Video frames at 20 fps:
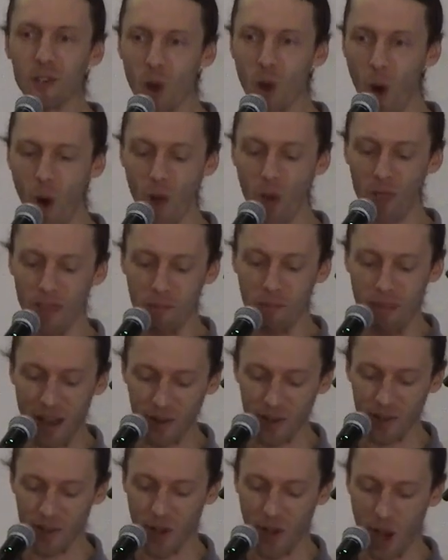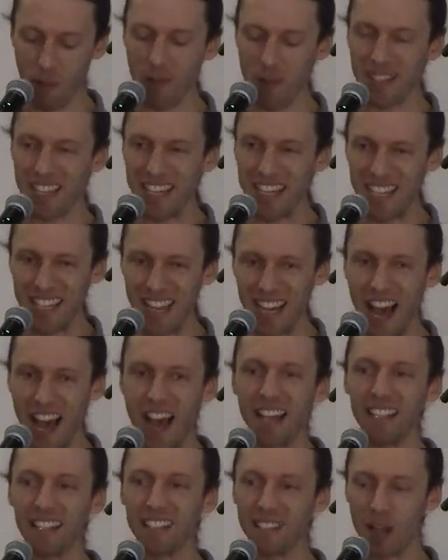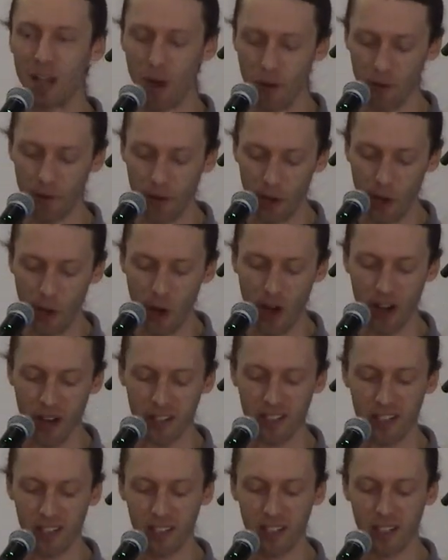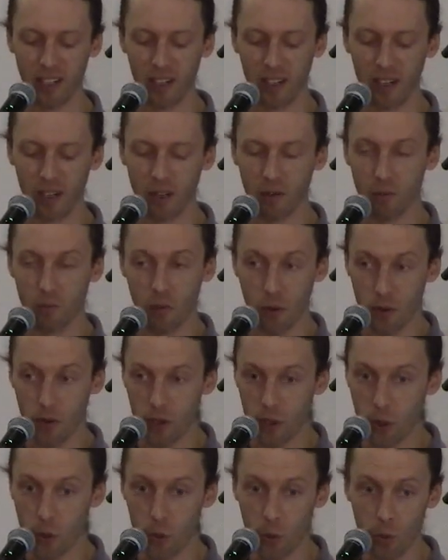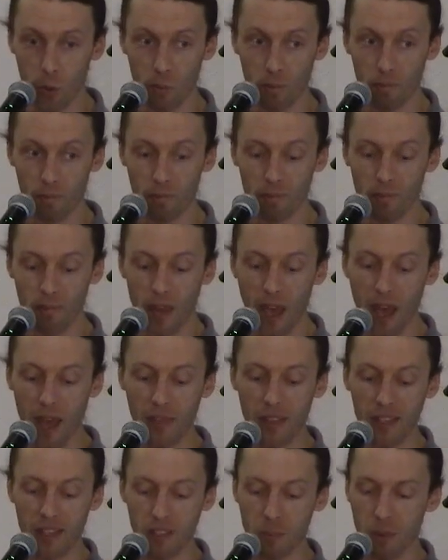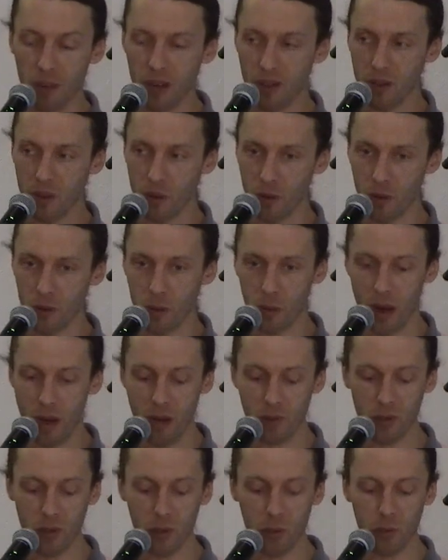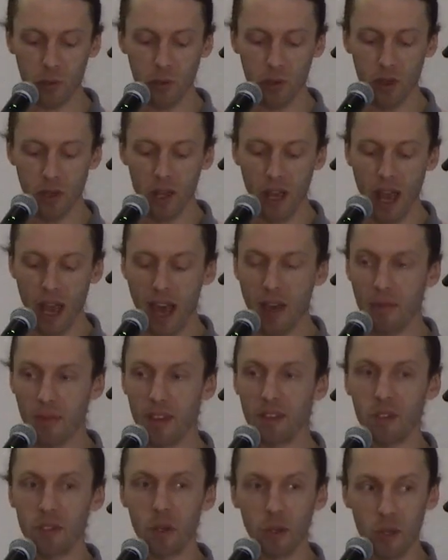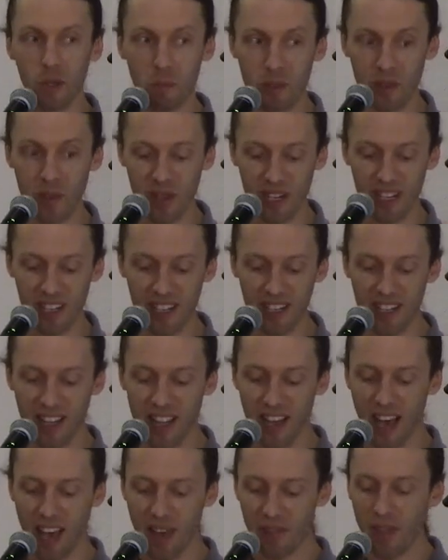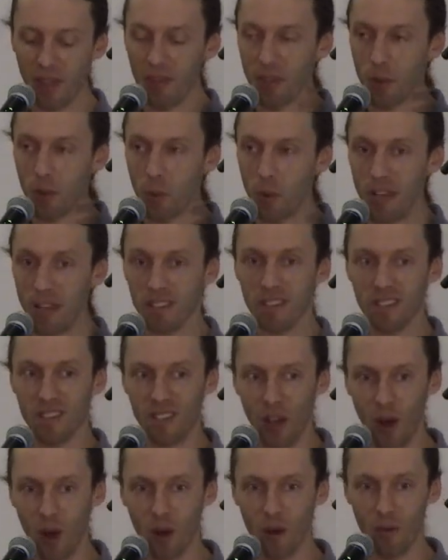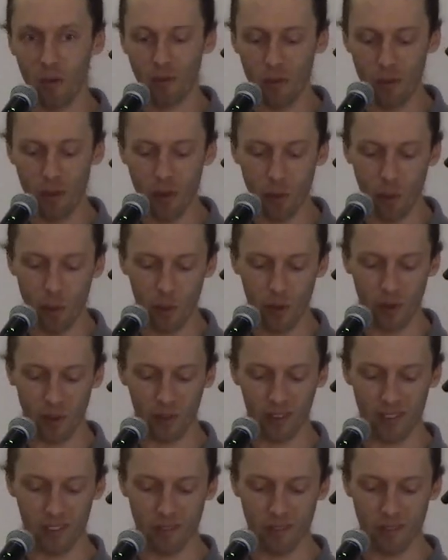on the mountaintop as a child of God. First you, and then spread to those around you, and then to your community, and then the rest of the world.